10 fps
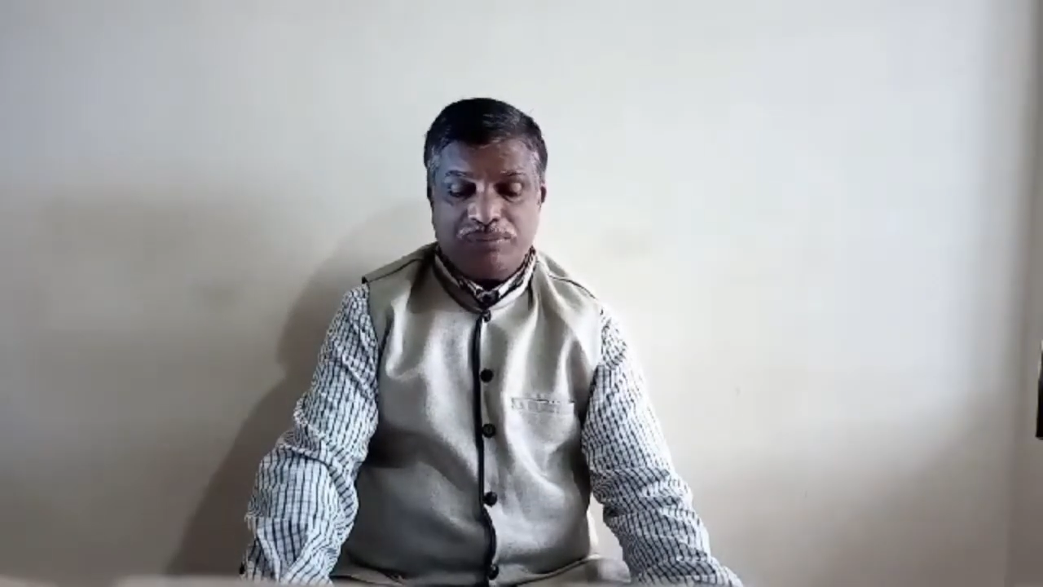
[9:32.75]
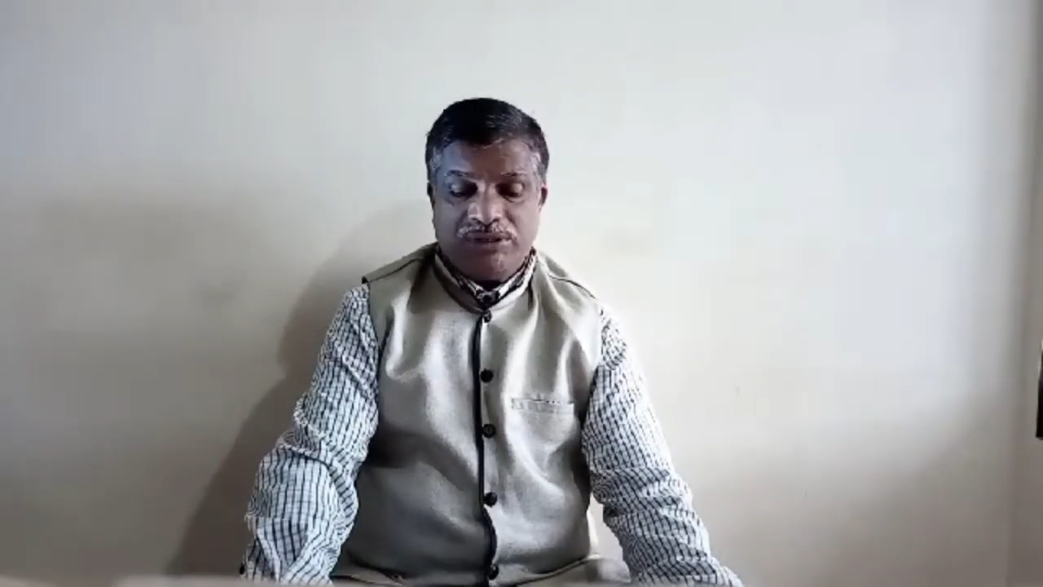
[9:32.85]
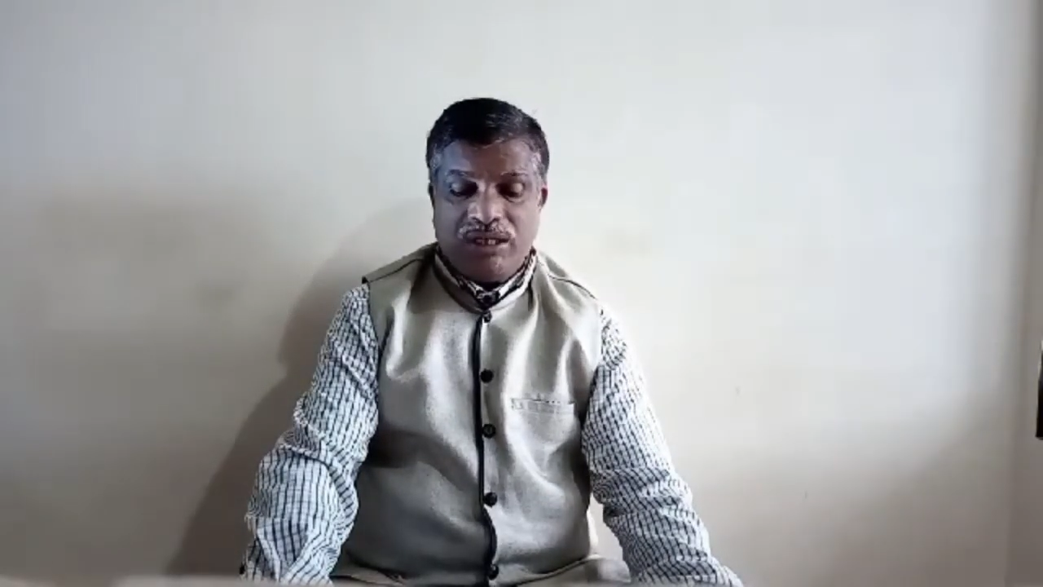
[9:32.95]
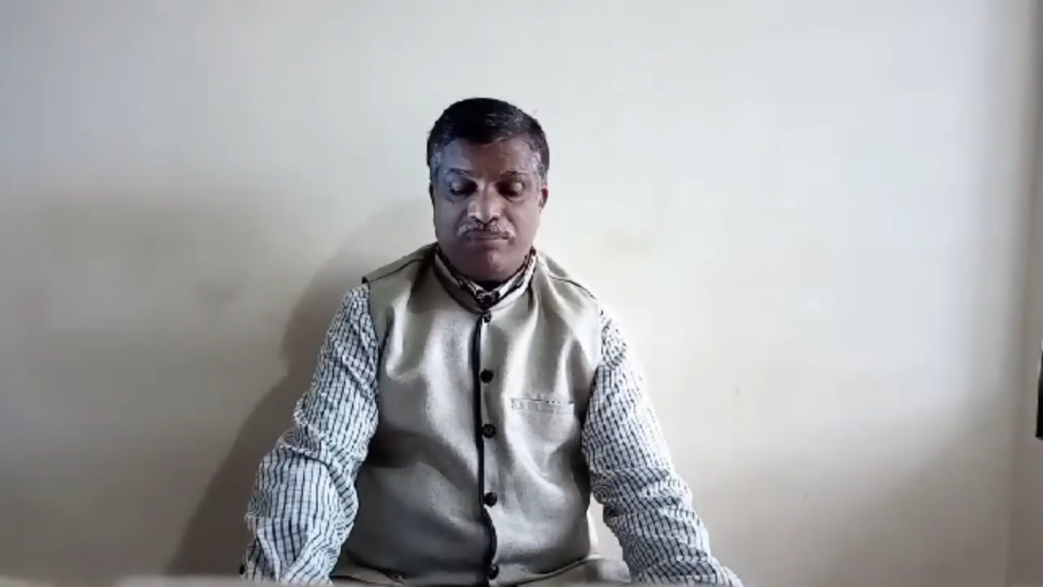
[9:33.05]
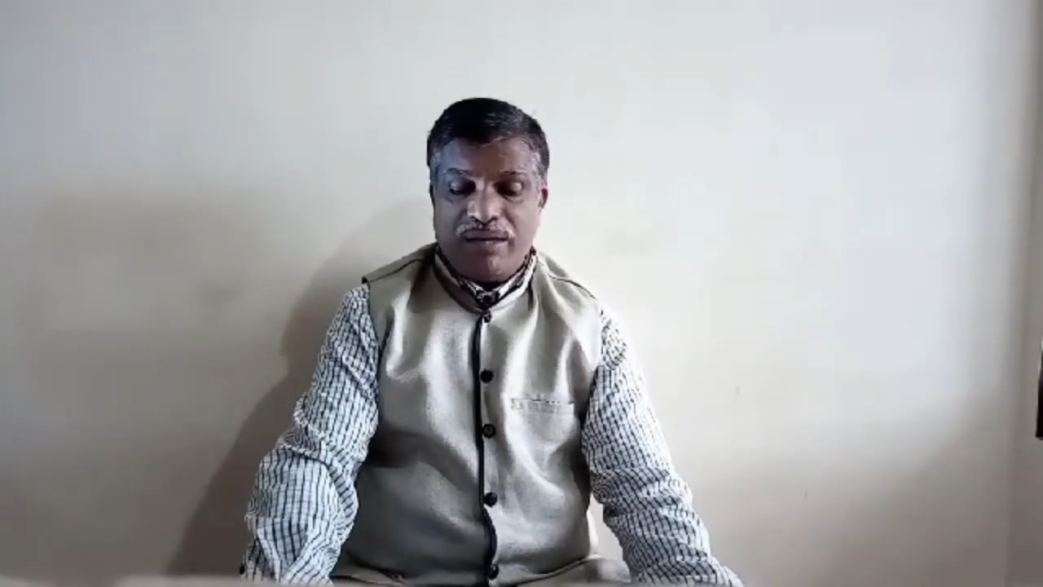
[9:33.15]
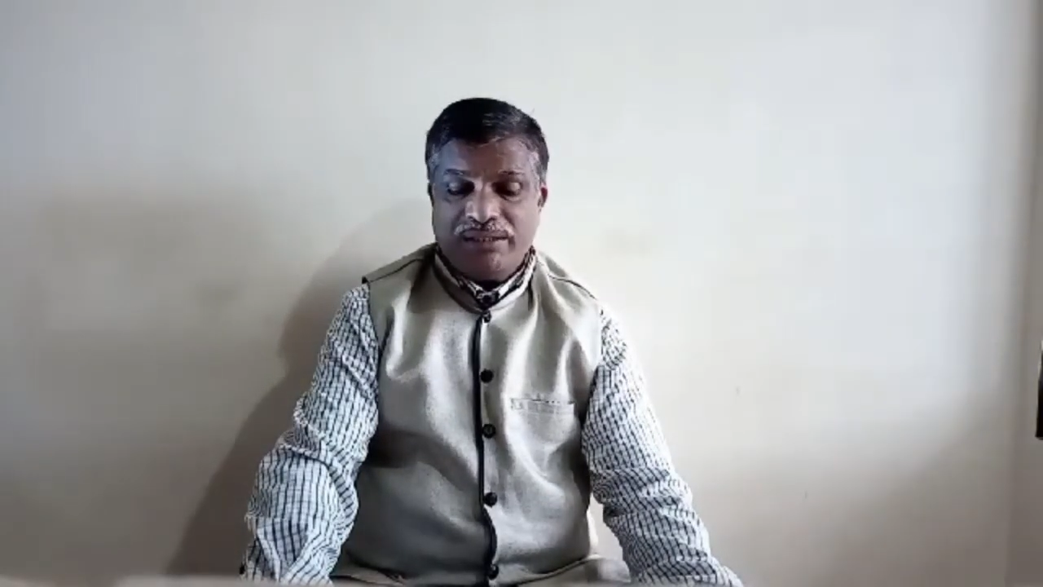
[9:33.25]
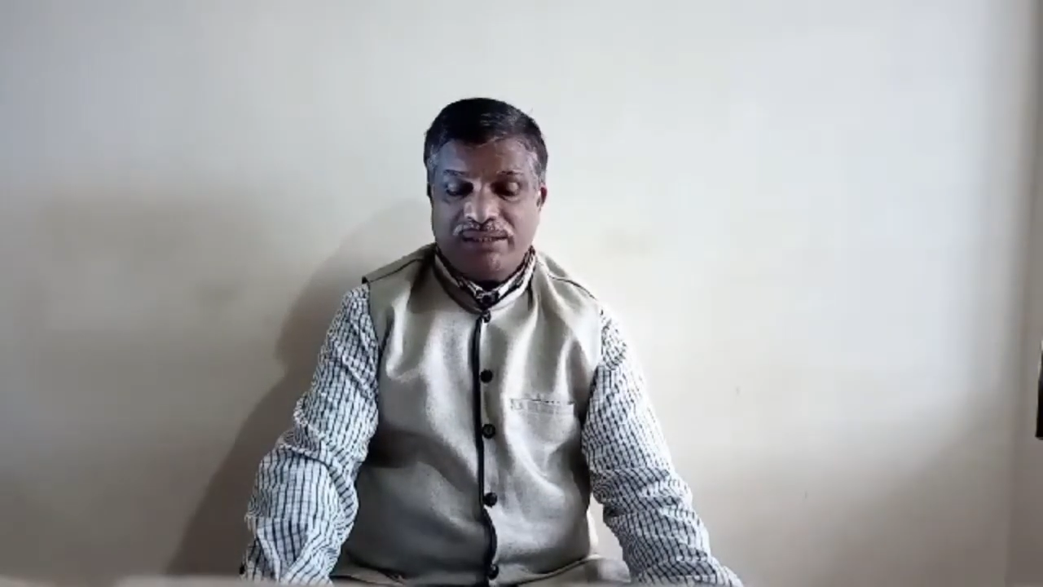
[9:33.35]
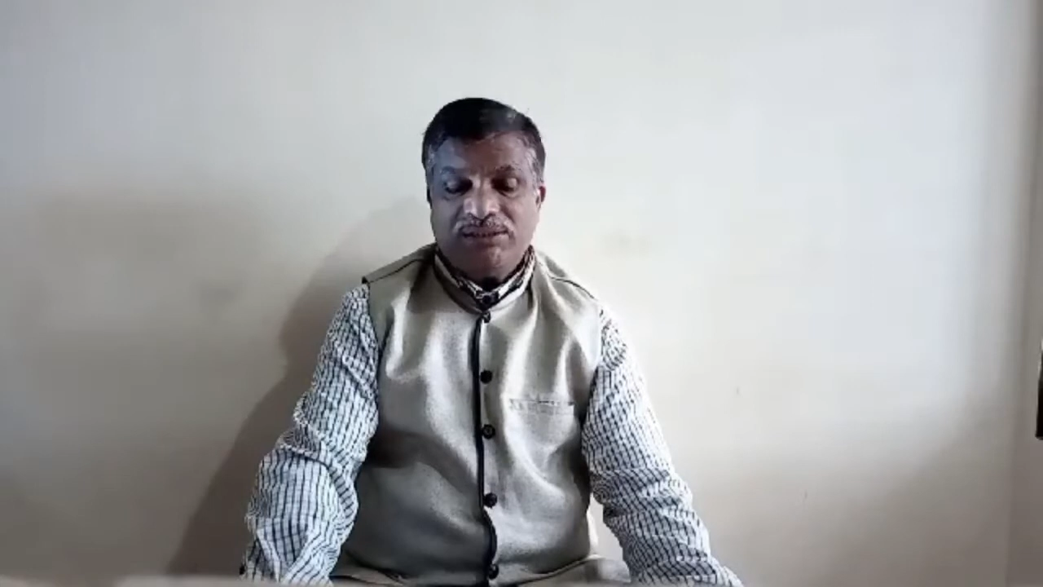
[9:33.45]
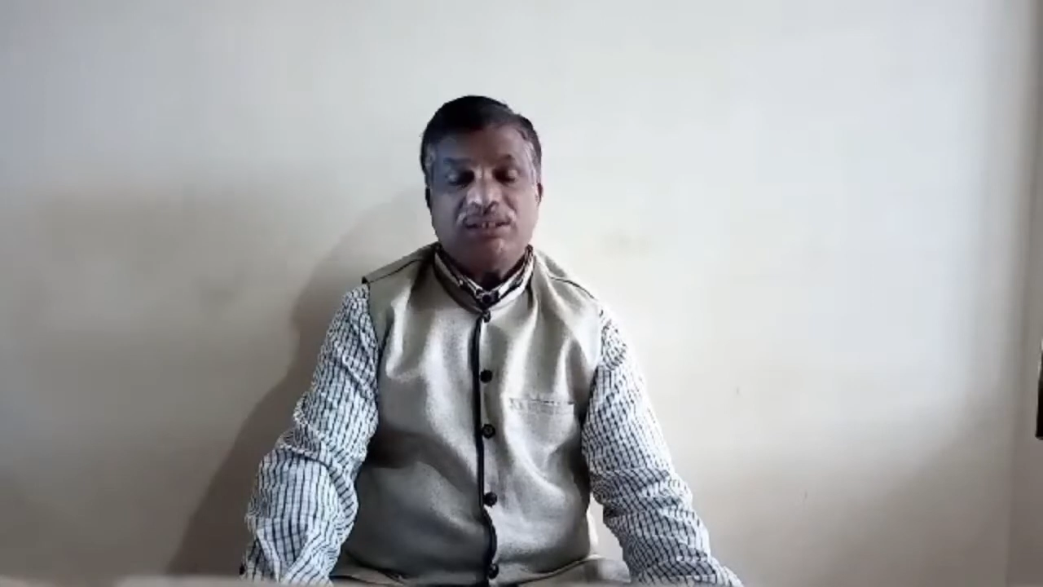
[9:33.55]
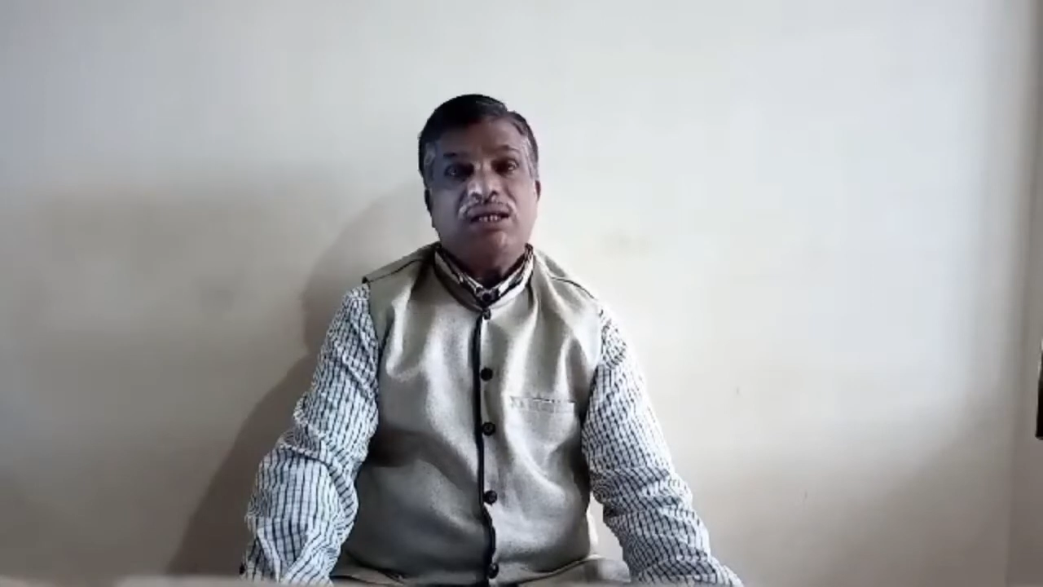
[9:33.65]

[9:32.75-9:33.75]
Cl minus